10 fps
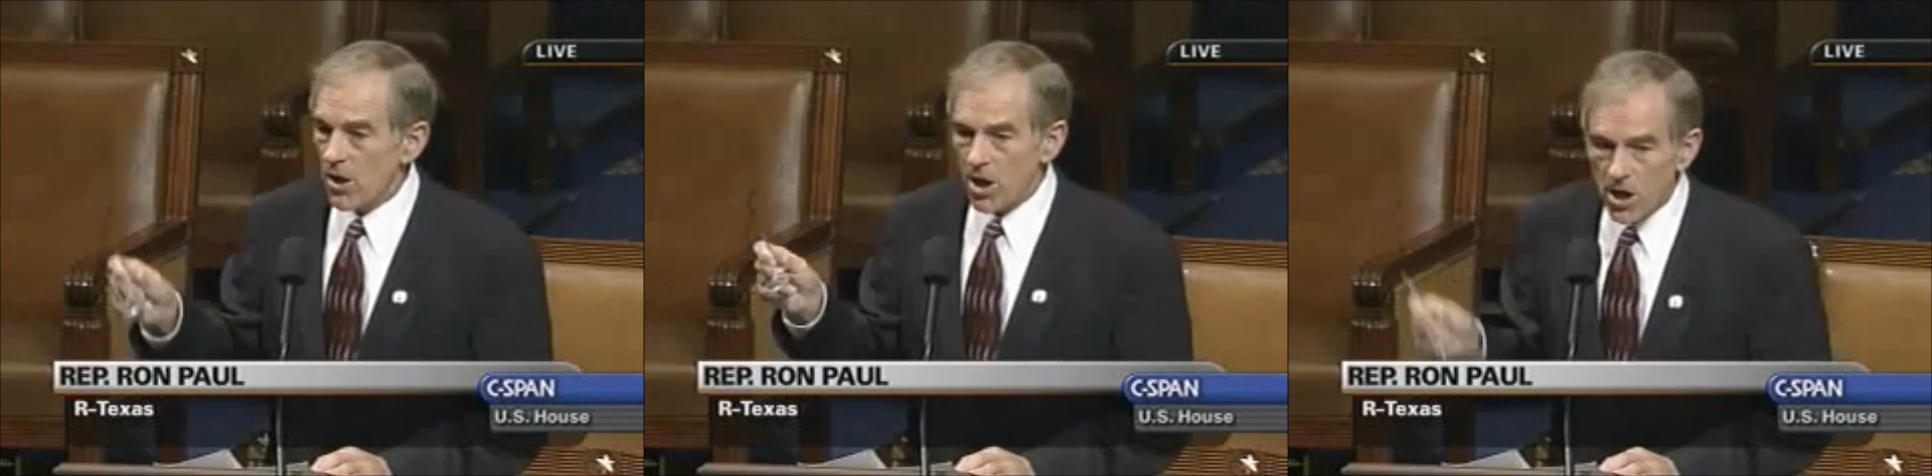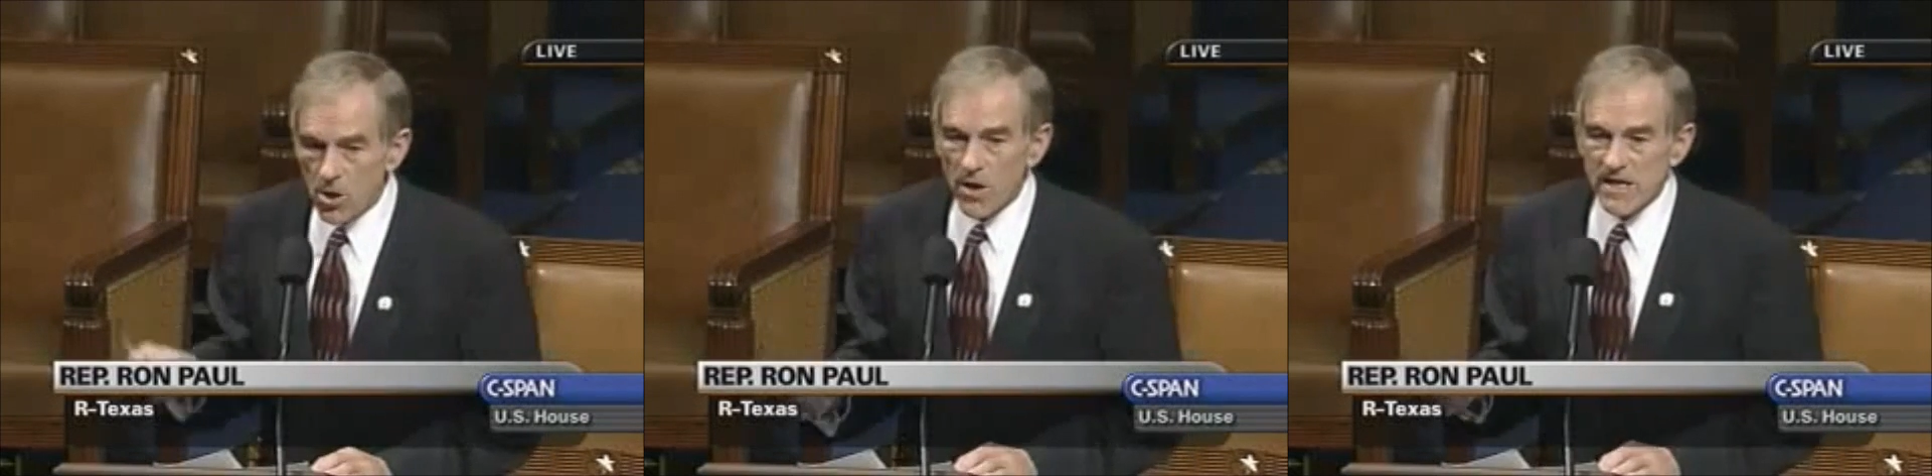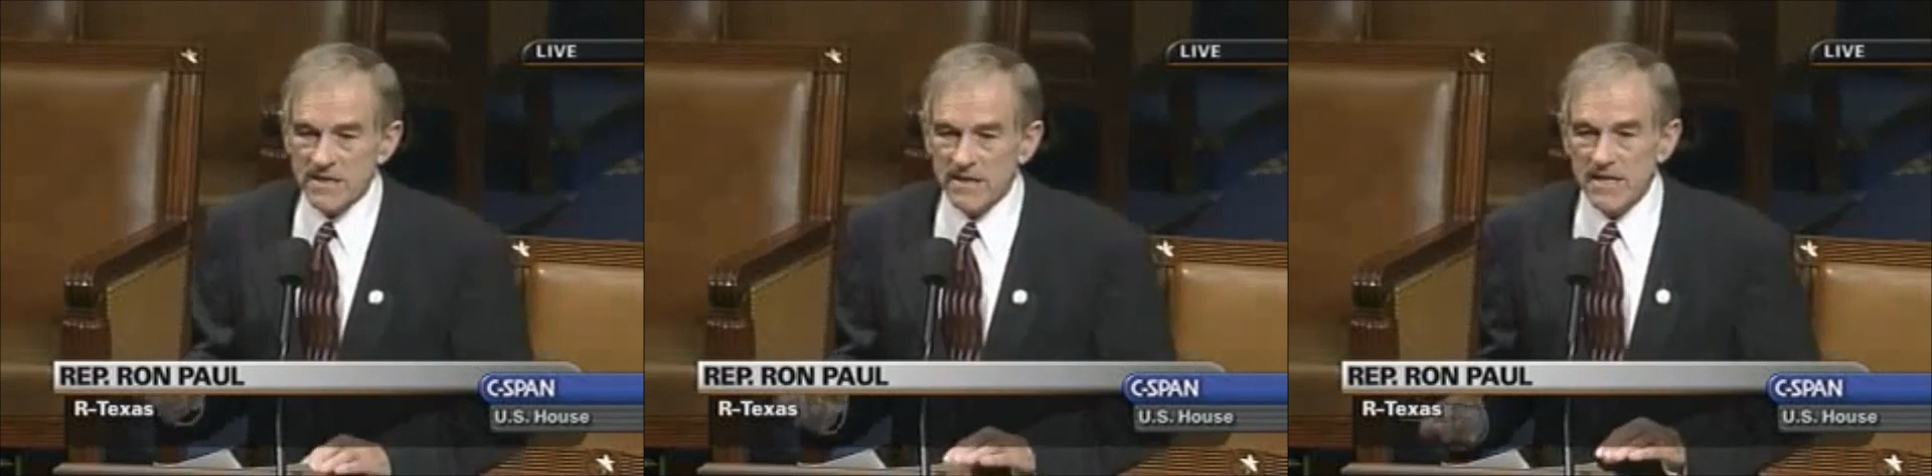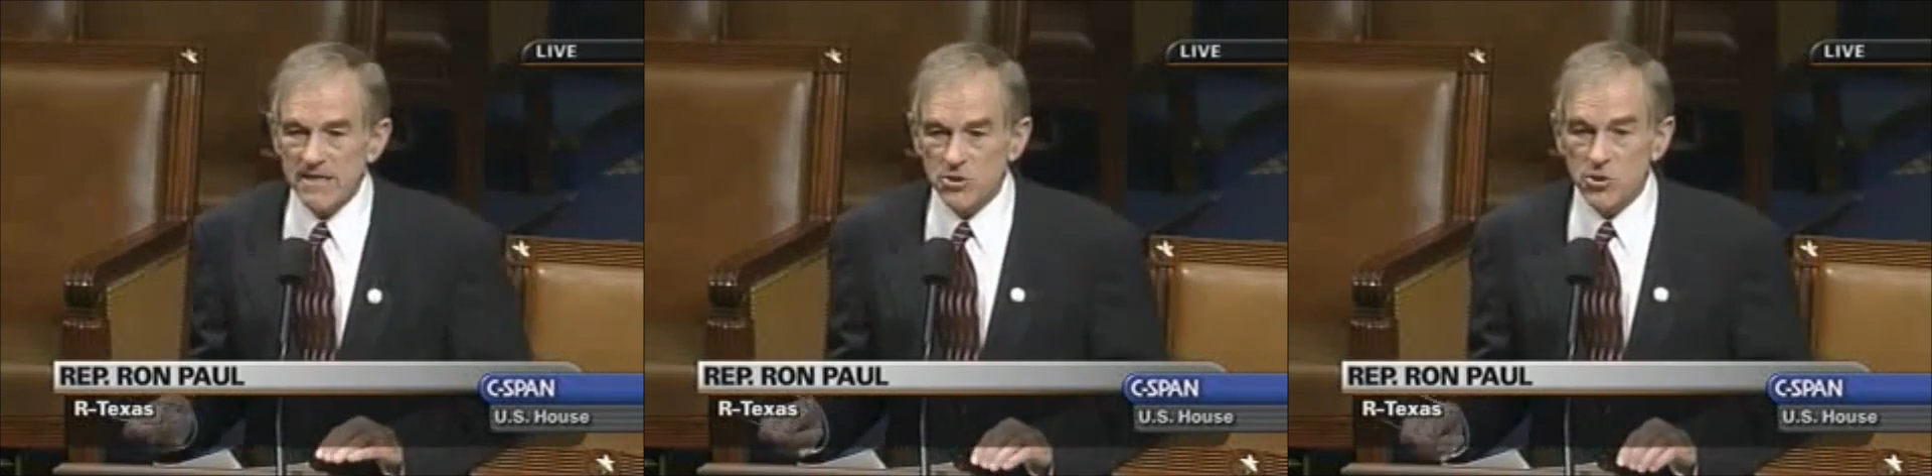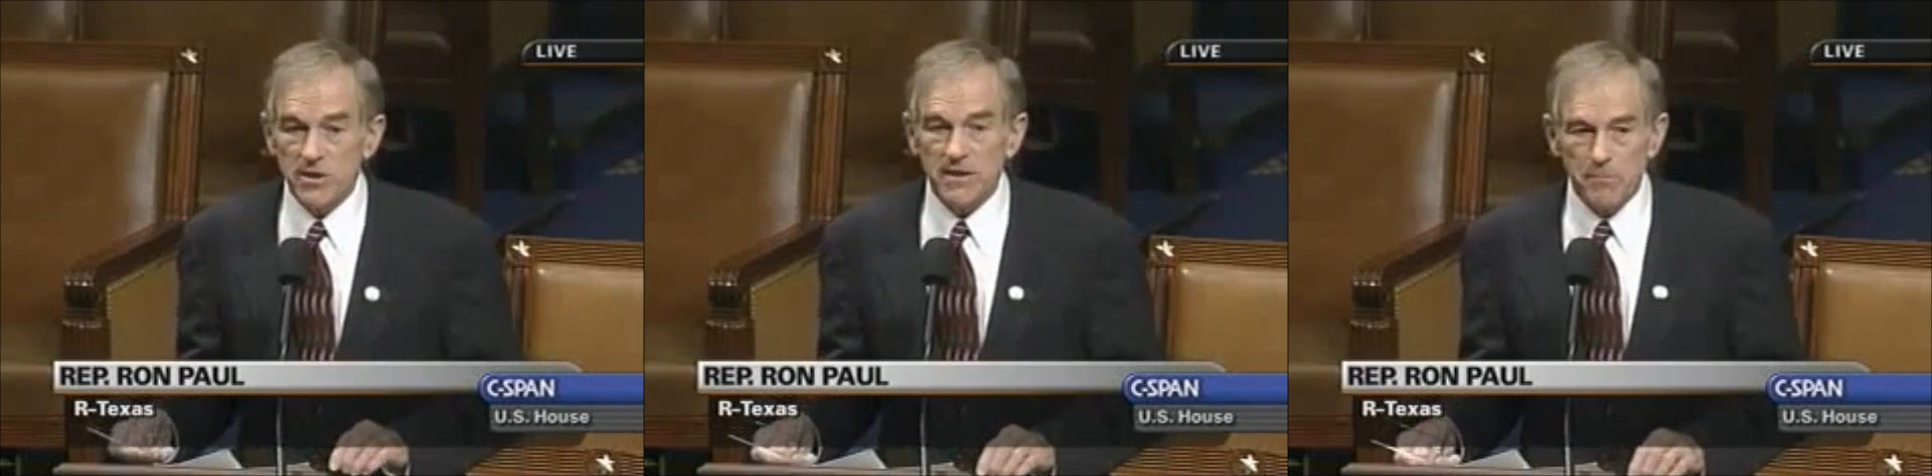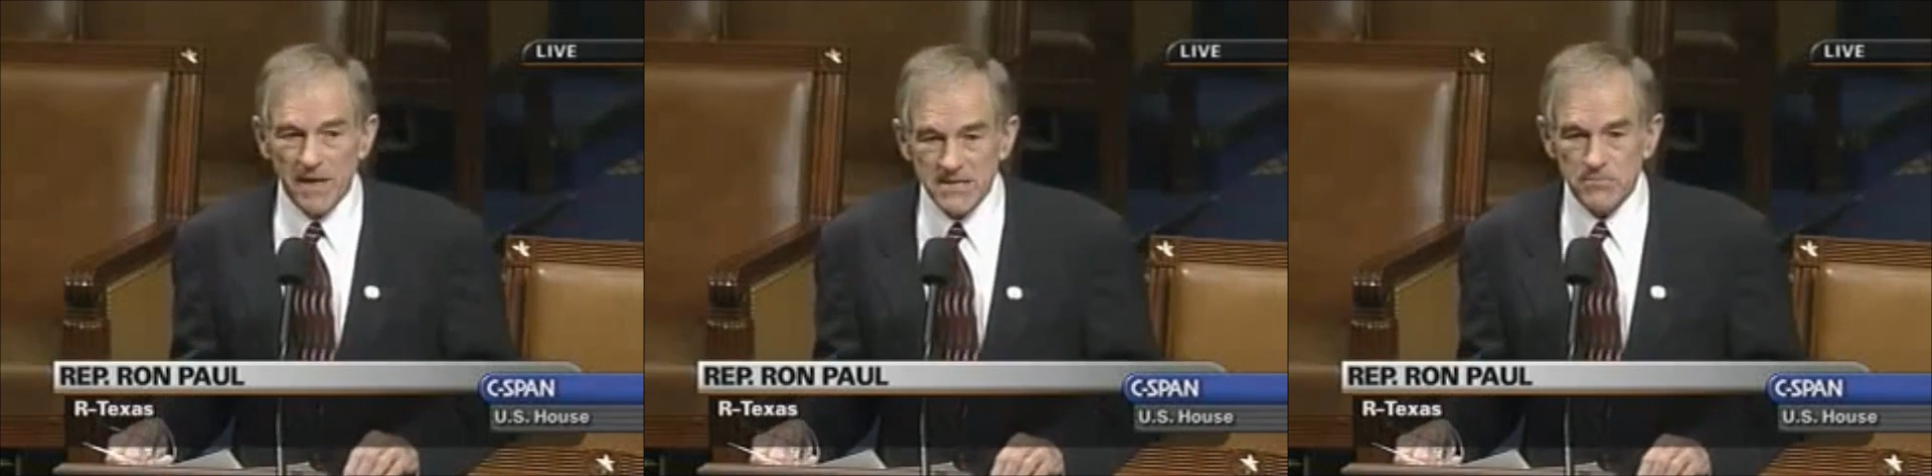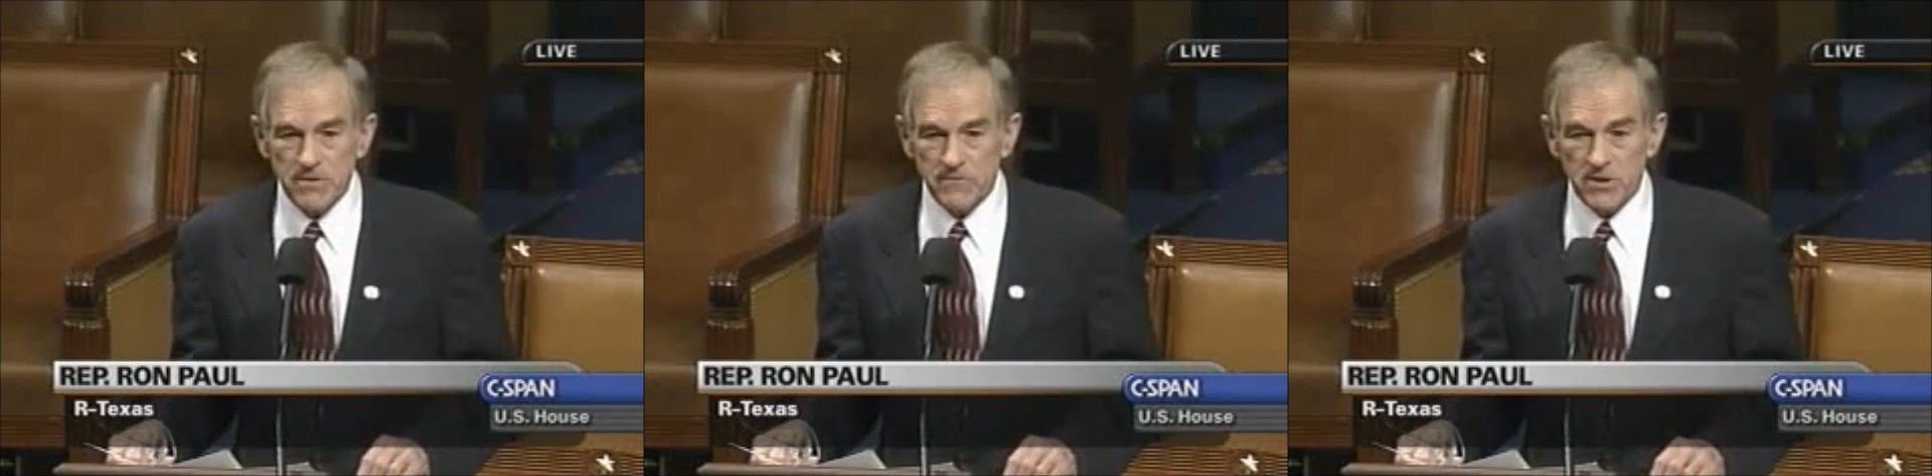always leads to the
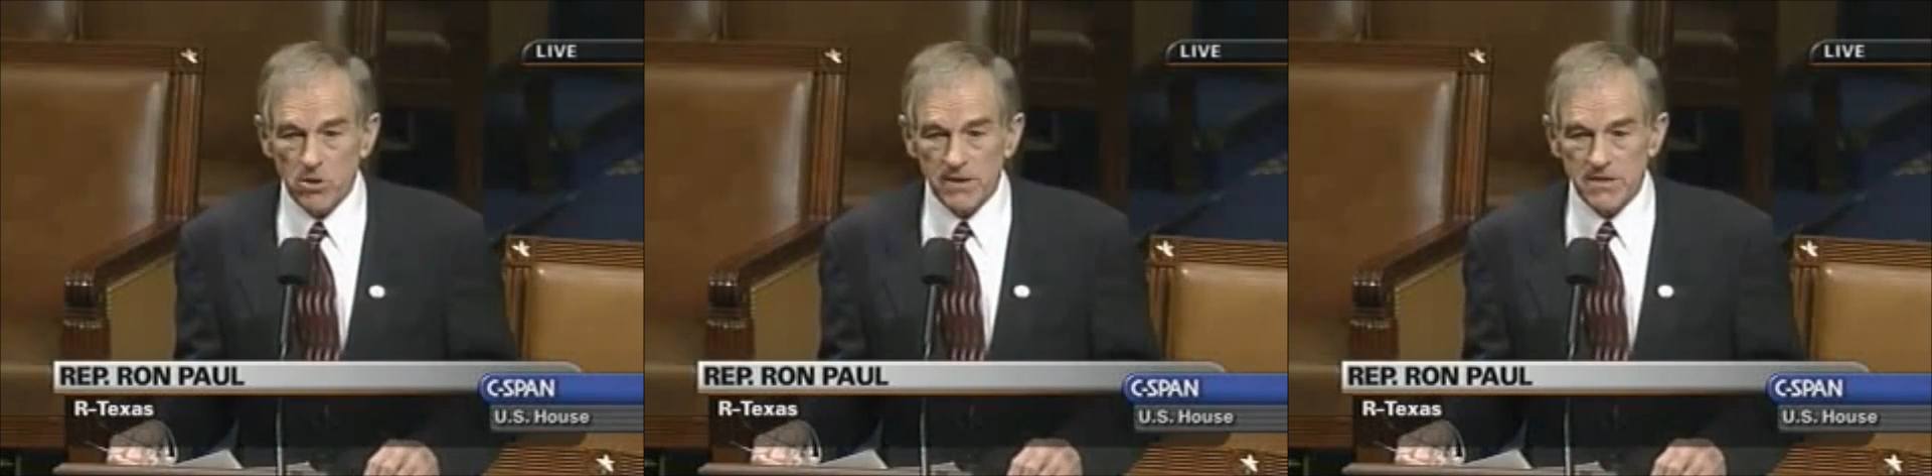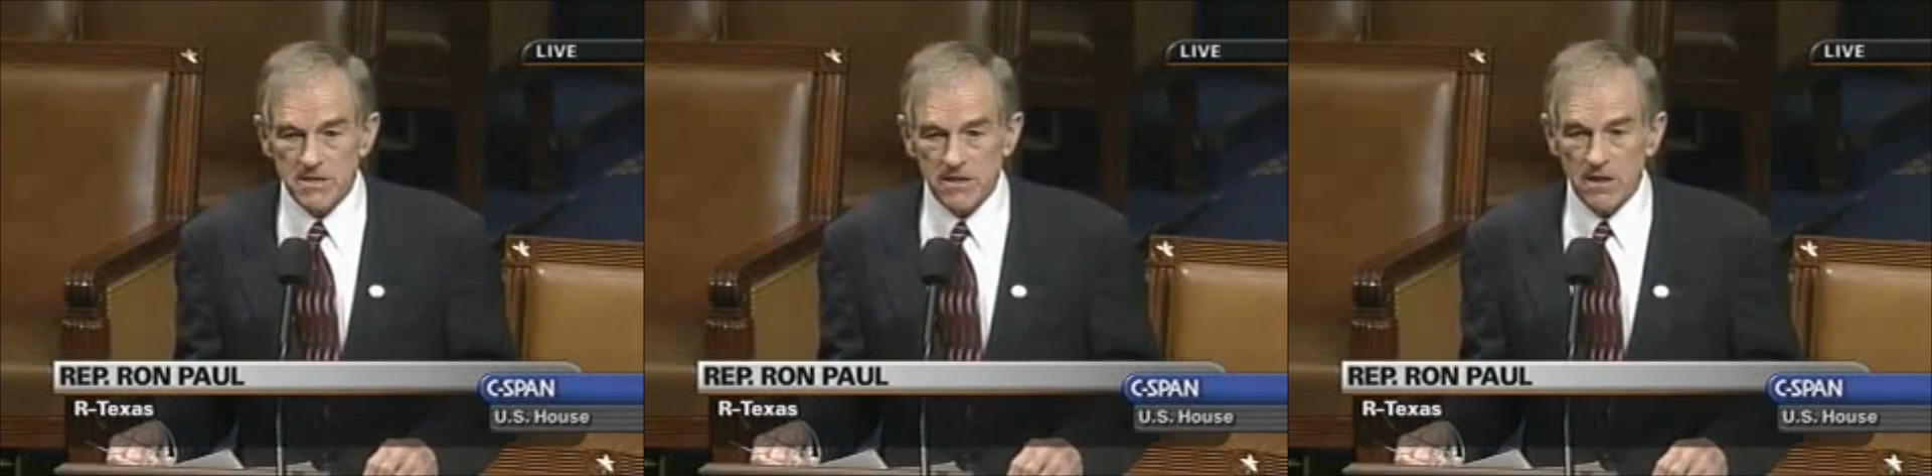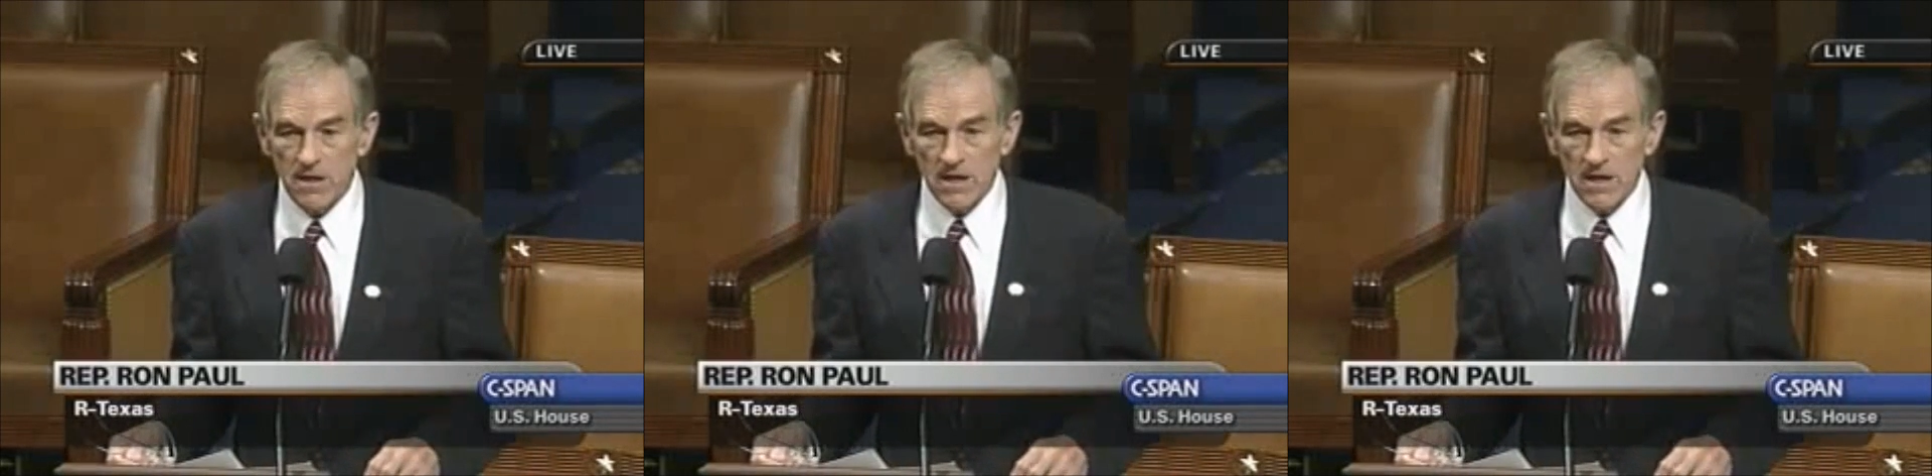debasement of the currency.